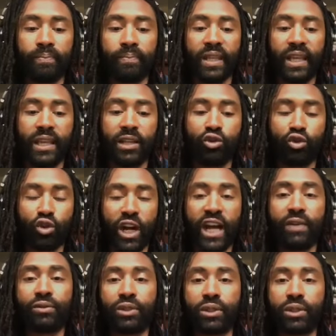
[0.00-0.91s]
it
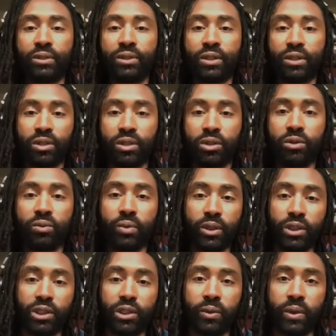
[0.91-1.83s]
drives you to do
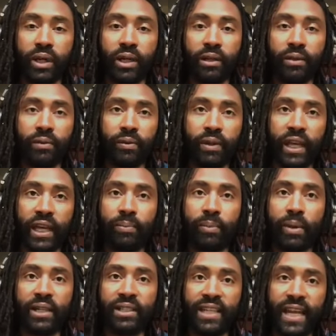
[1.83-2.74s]
what you want. Like
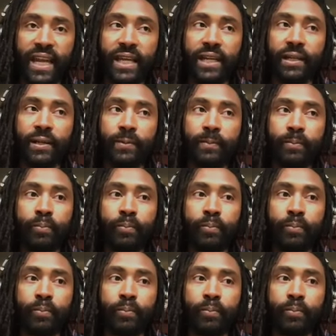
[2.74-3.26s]
Montana,